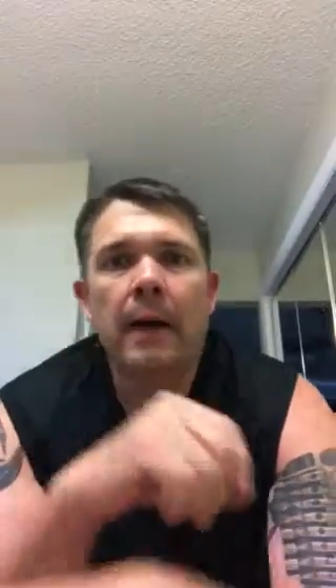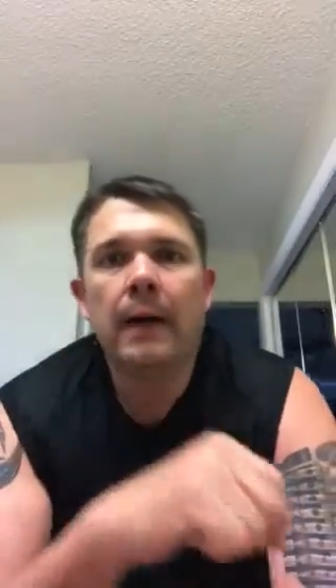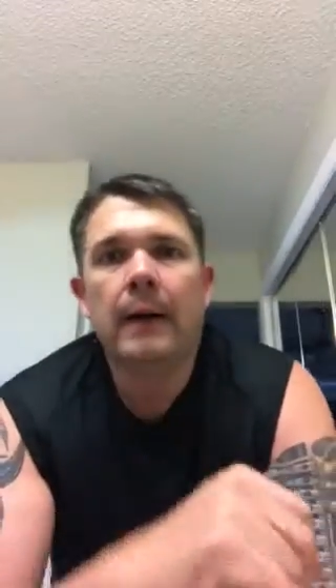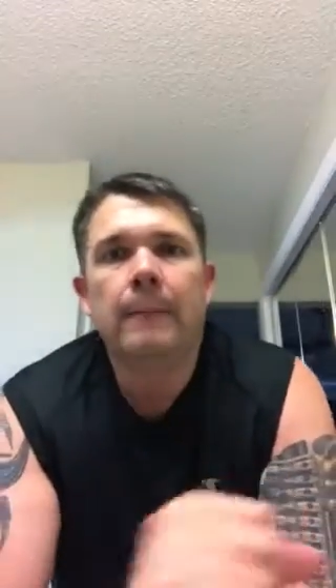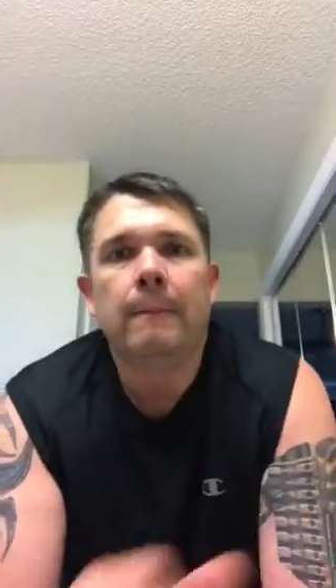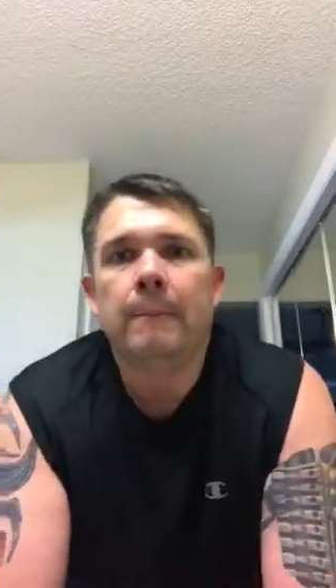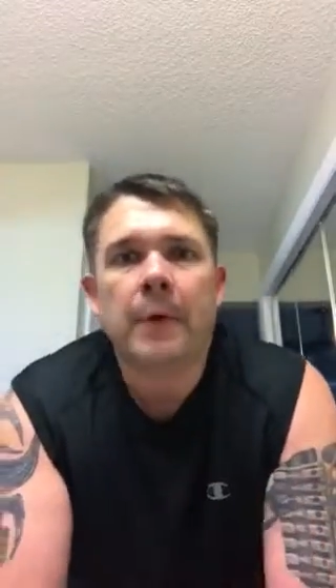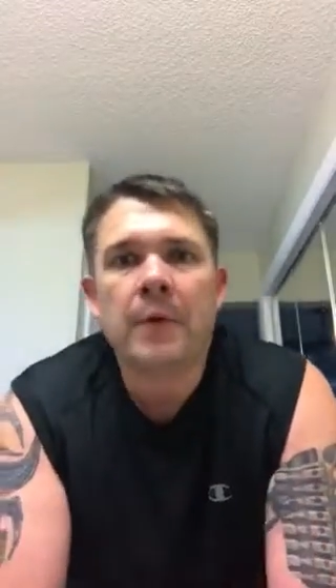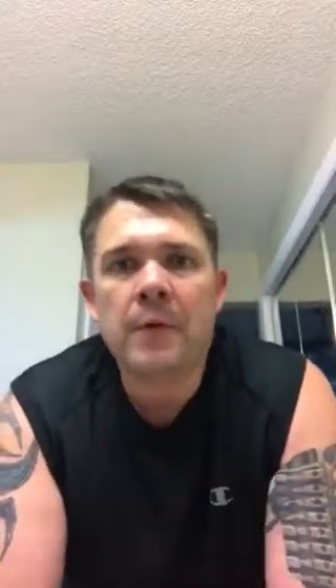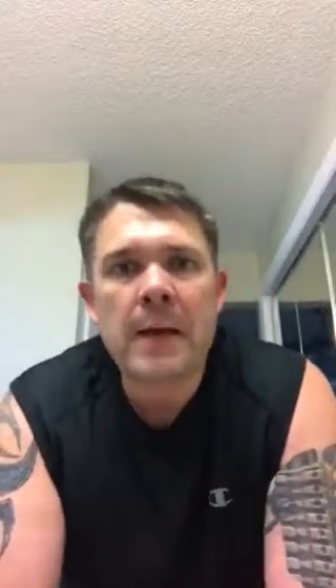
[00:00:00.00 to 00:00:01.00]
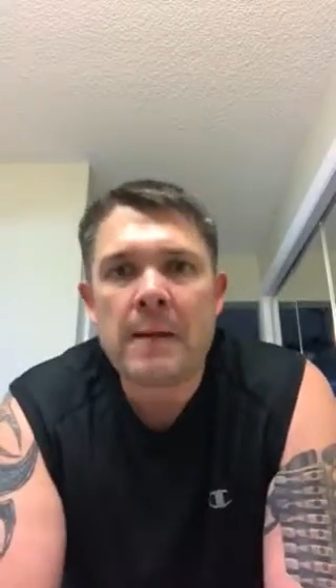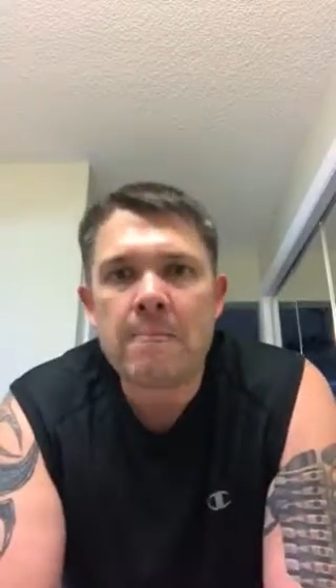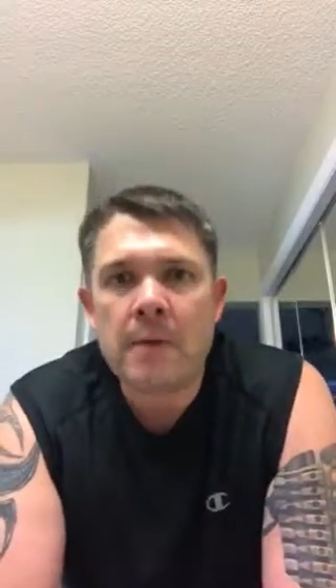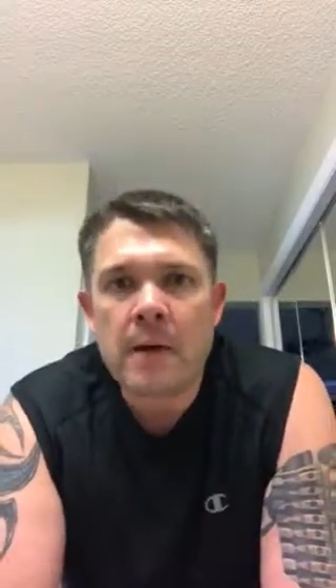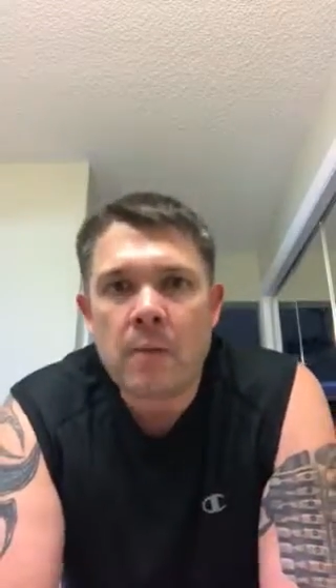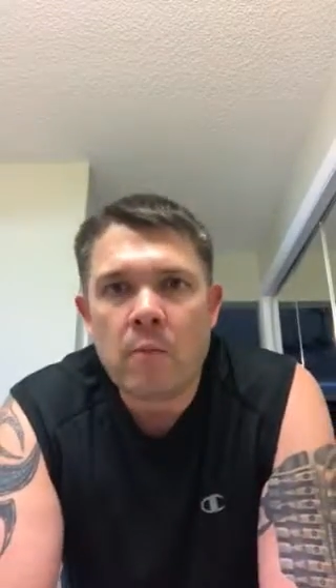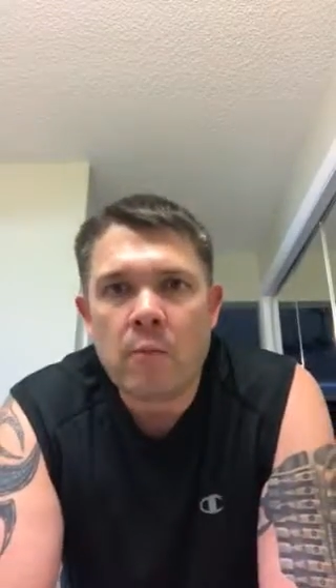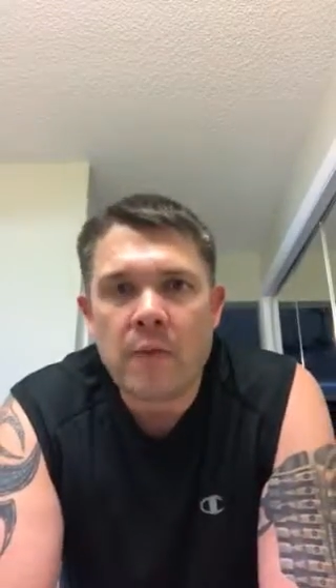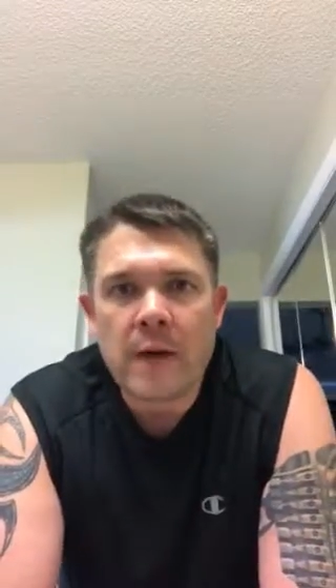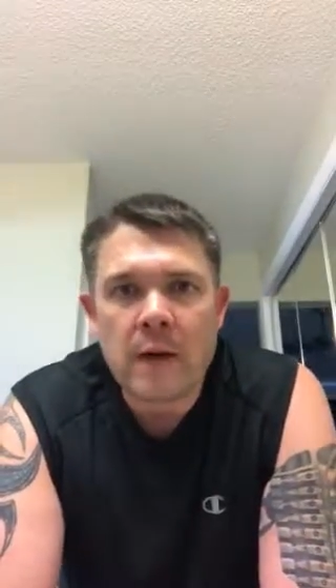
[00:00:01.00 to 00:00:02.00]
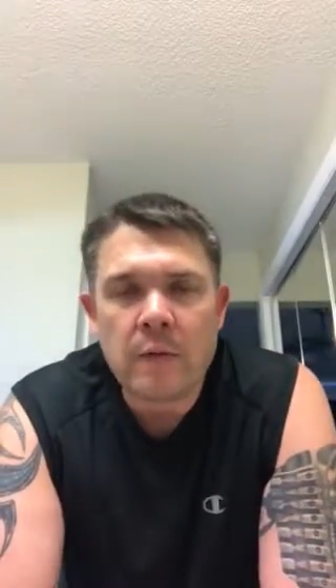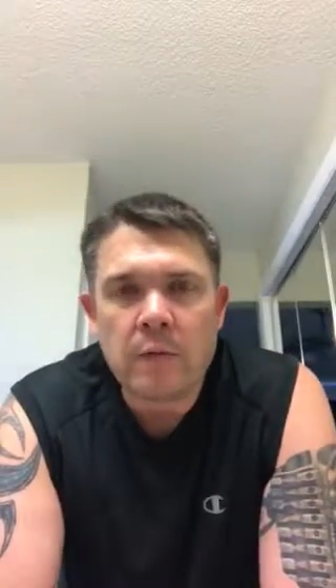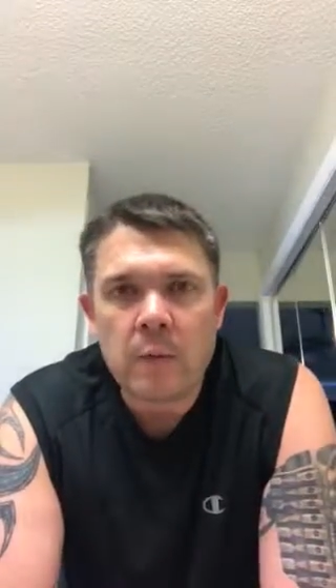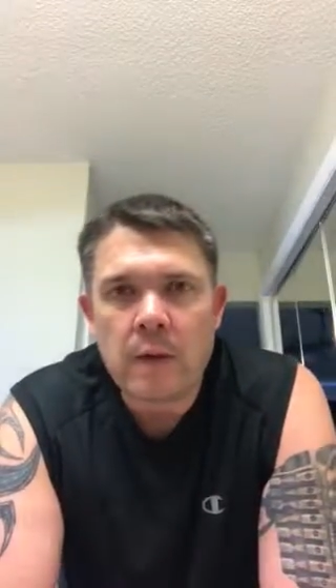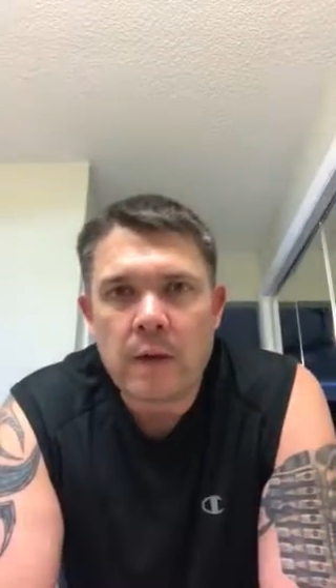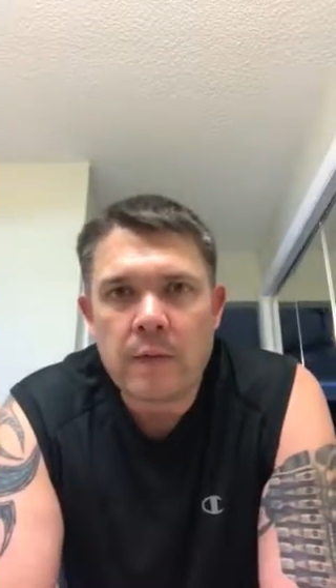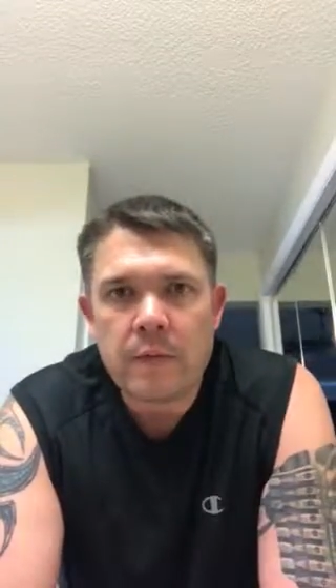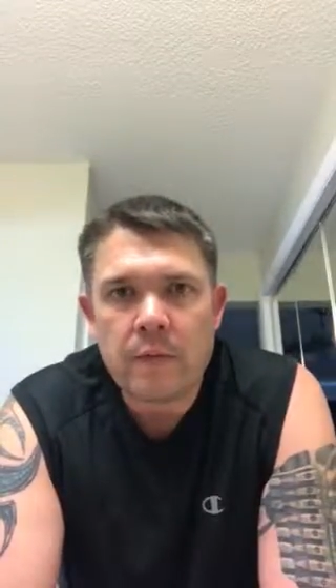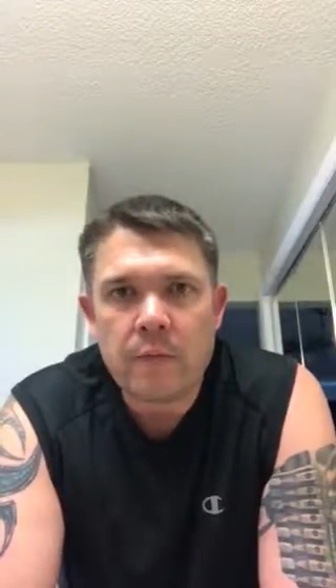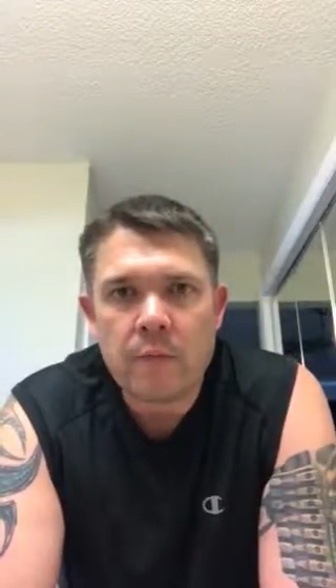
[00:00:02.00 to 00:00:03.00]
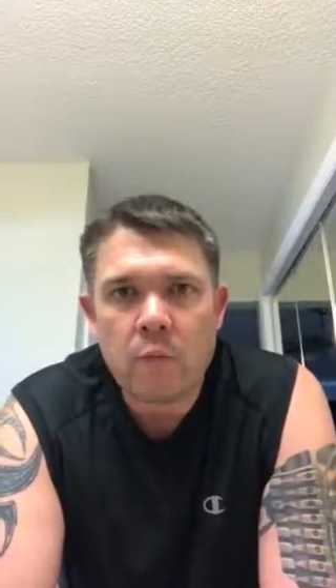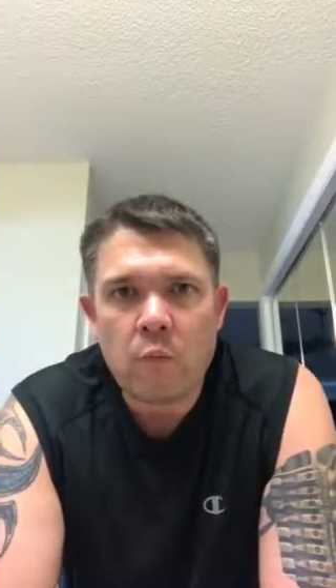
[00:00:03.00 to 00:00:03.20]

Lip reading: But other than that, we'll find out on the 29th